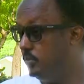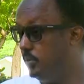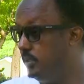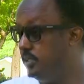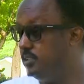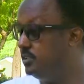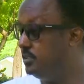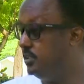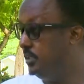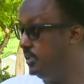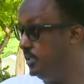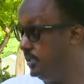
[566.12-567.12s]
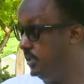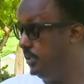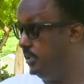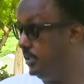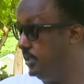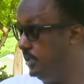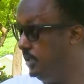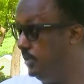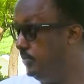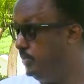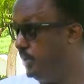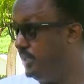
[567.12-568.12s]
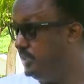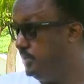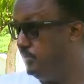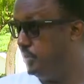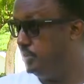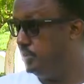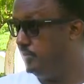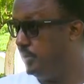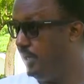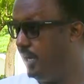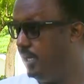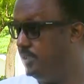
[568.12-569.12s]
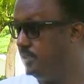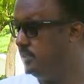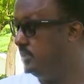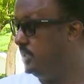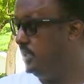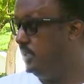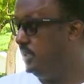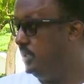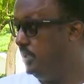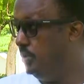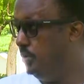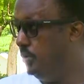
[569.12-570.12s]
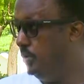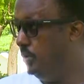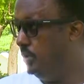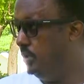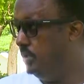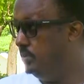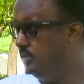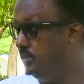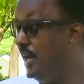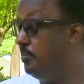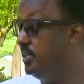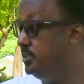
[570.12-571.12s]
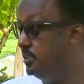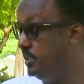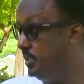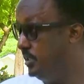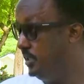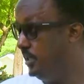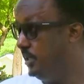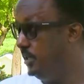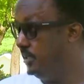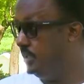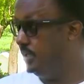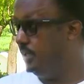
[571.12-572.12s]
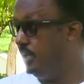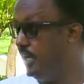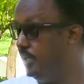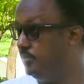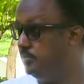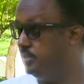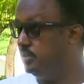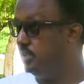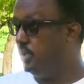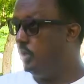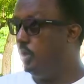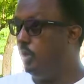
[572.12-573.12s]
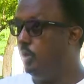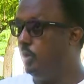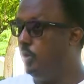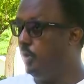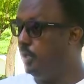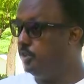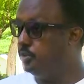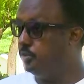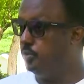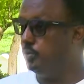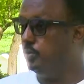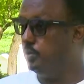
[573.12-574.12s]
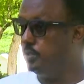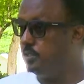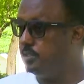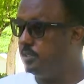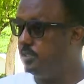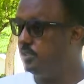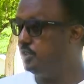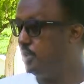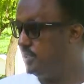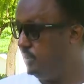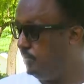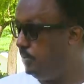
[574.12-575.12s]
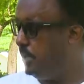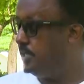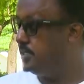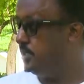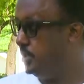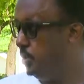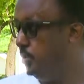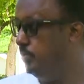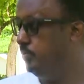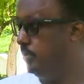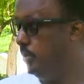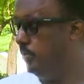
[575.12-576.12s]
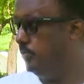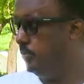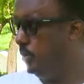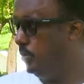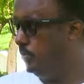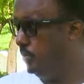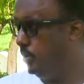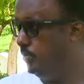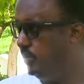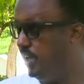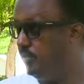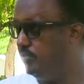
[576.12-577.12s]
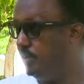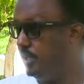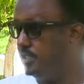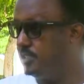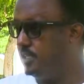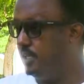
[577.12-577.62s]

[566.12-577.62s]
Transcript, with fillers: when they see in the in, in, right in front of their eyes, you know, damaging their their lives or going to this destructive pattern of, of, of, of life that